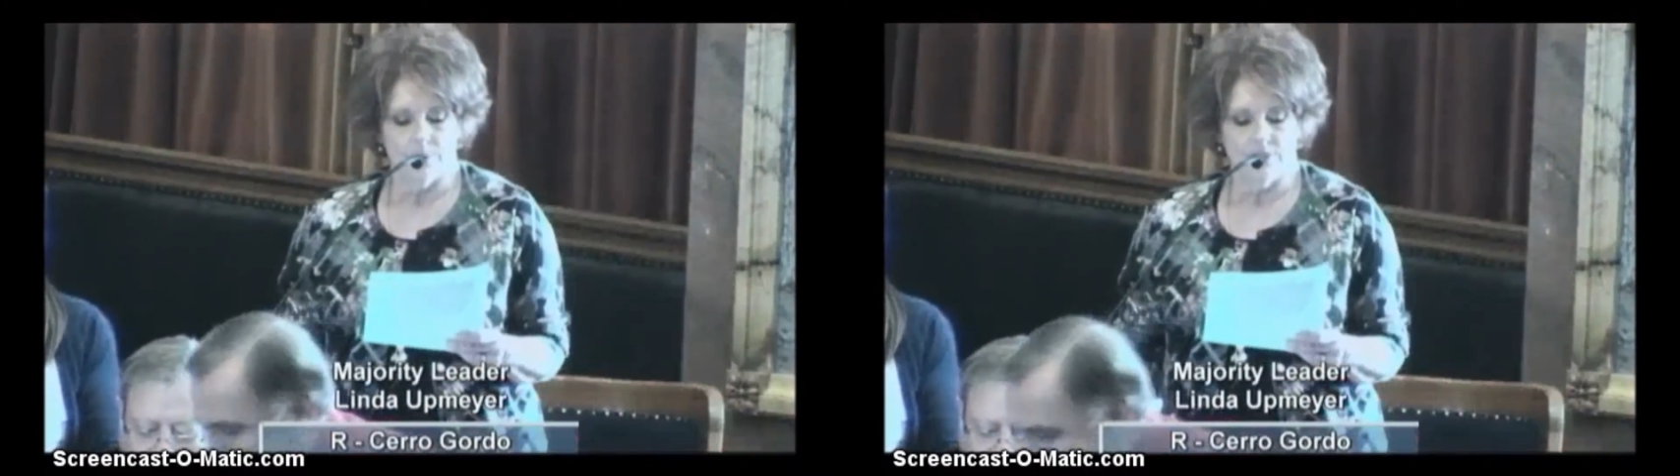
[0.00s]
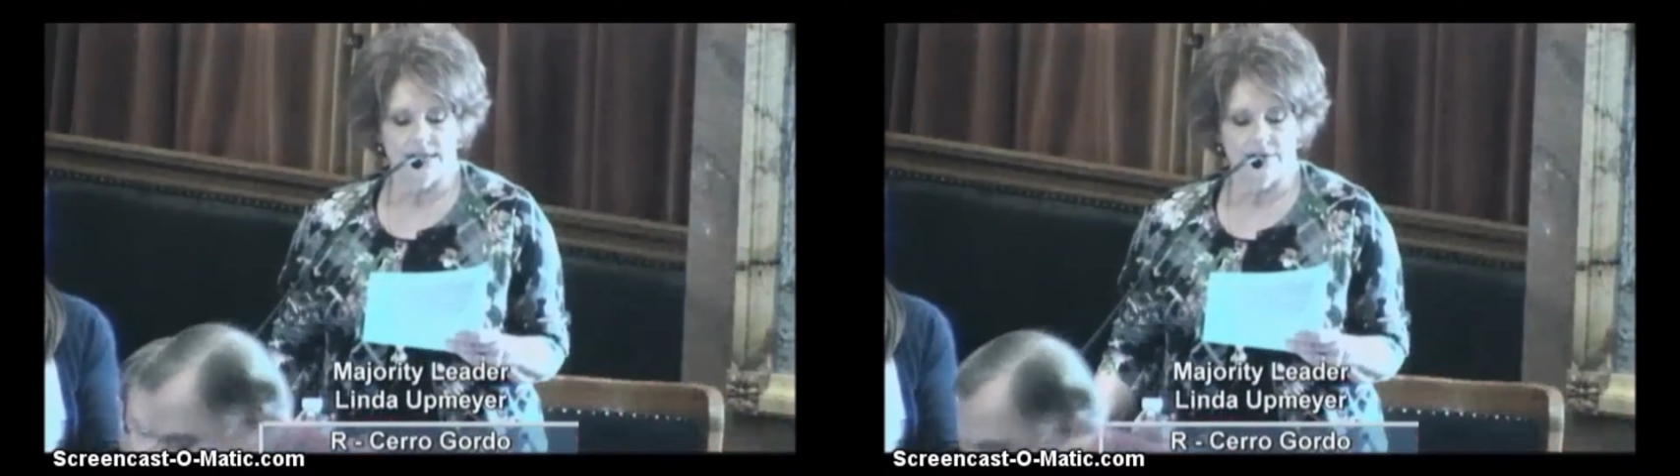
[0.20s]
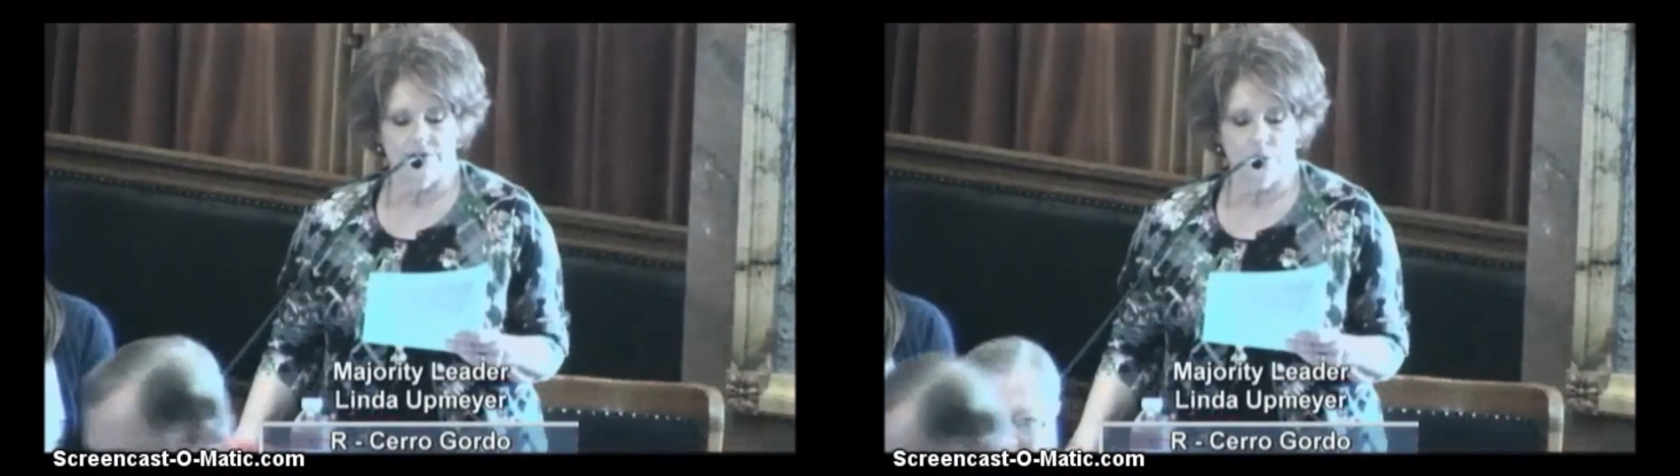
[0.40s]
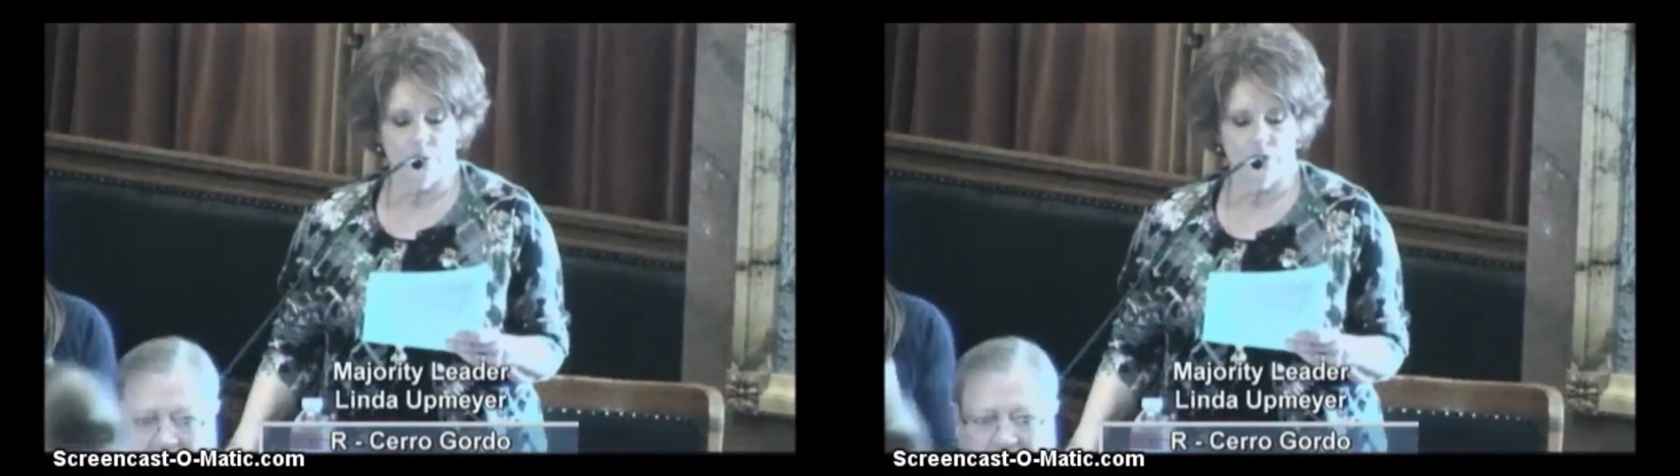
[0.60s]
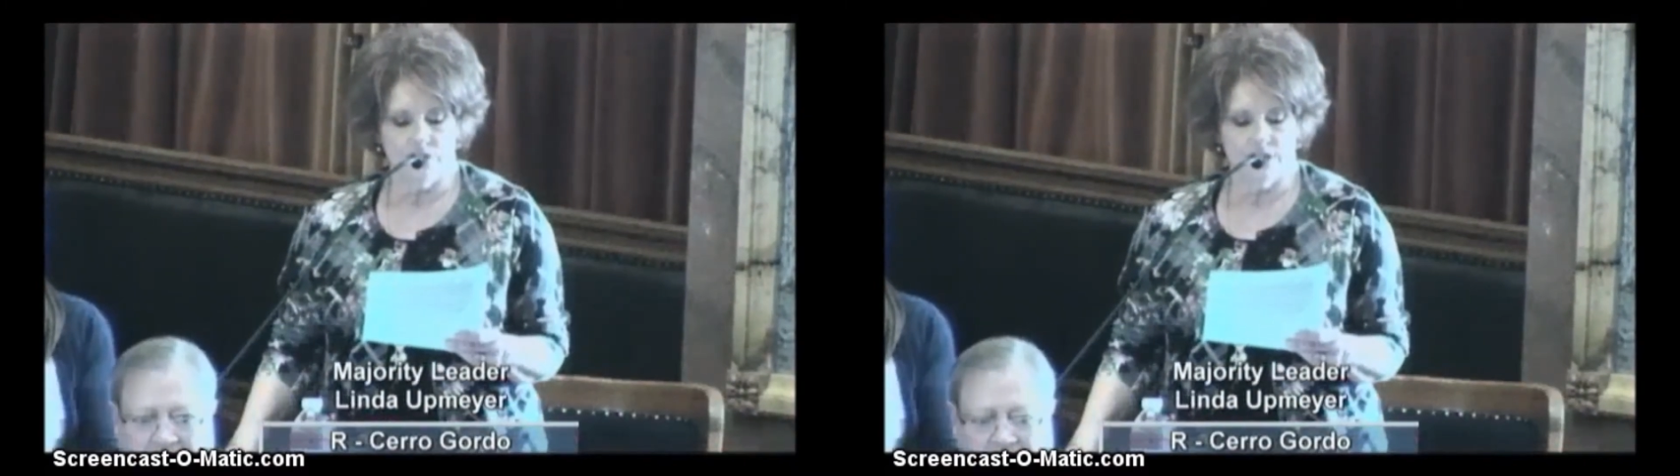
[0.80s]
Representative
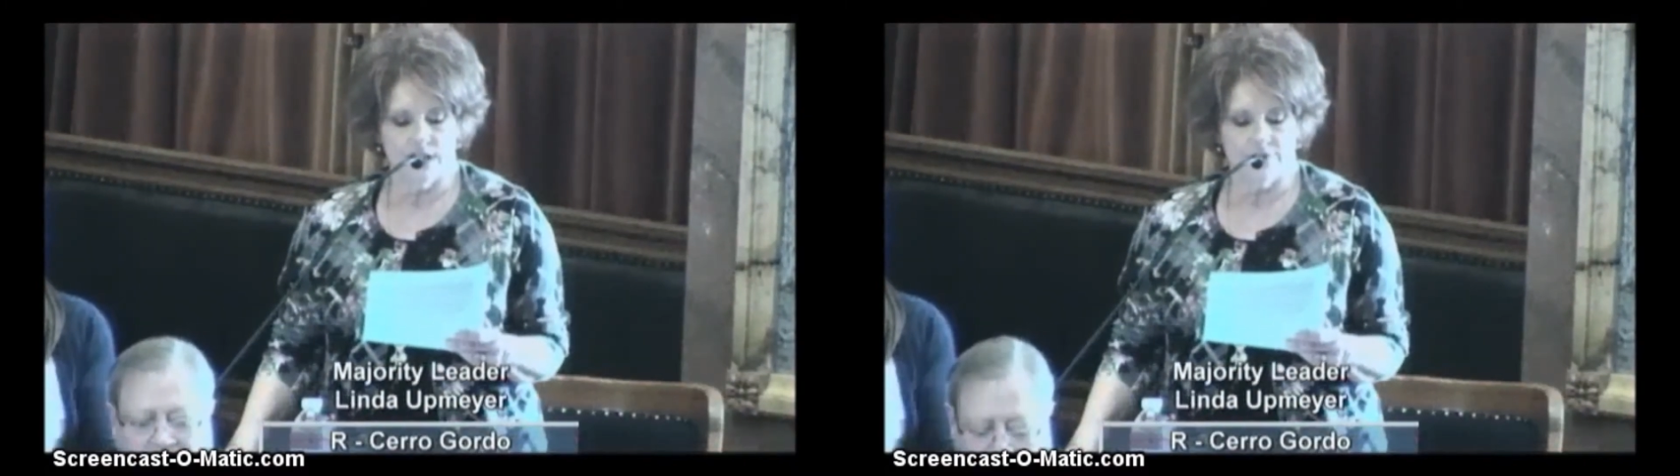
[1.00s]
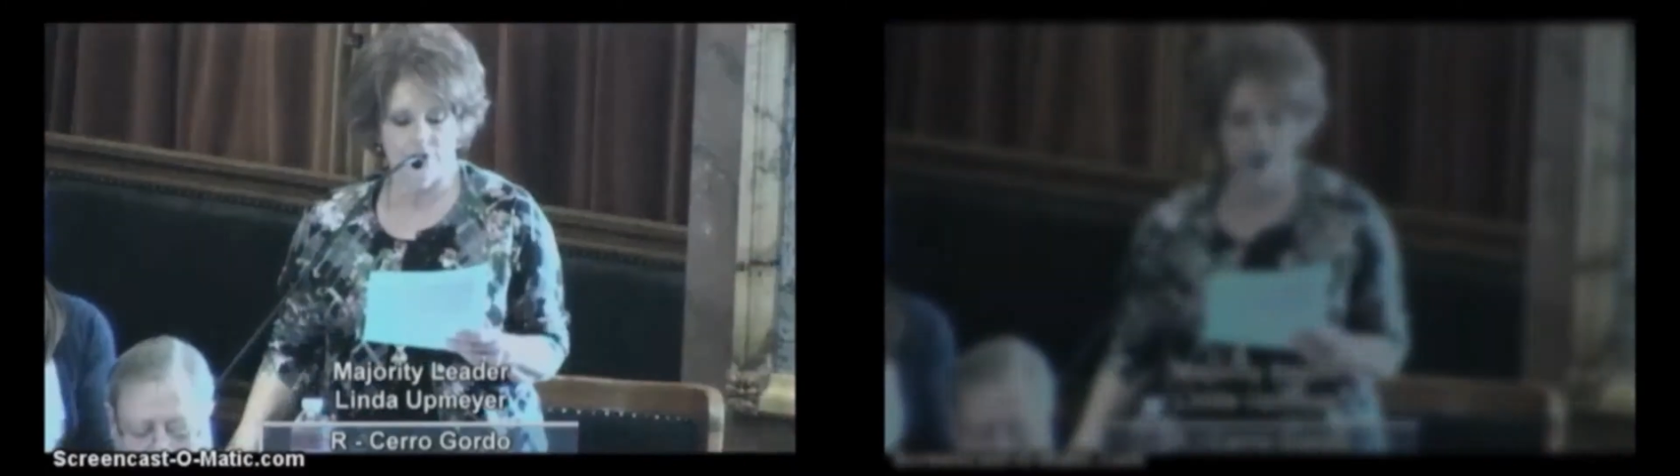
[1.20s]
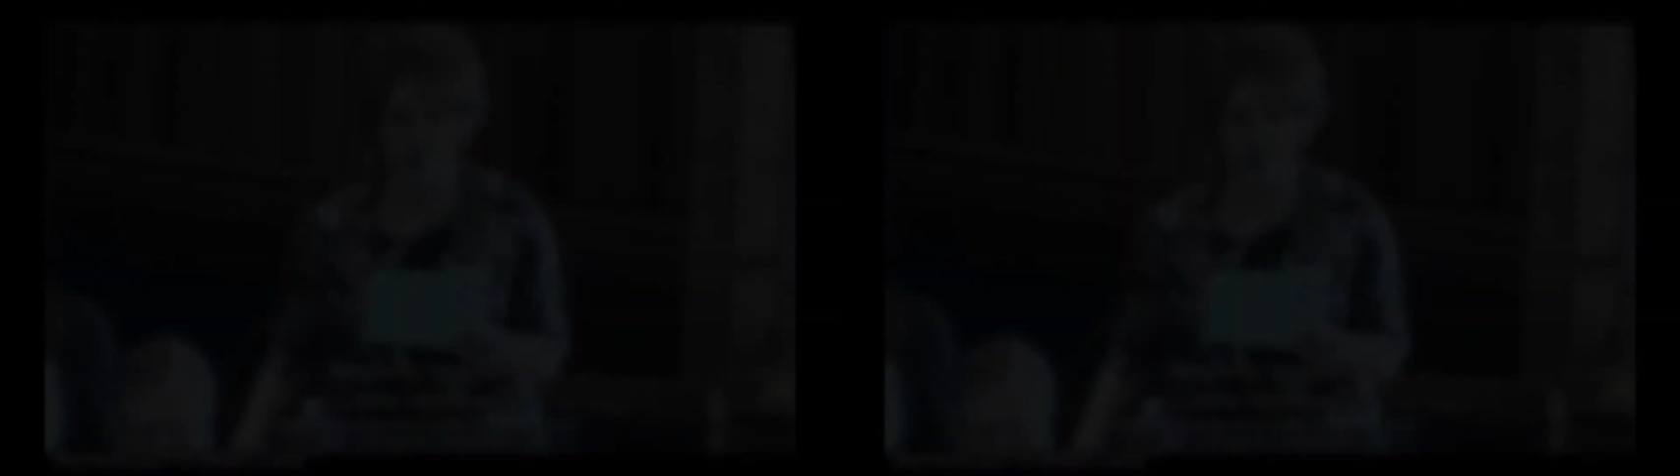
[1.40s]
Dolecheck.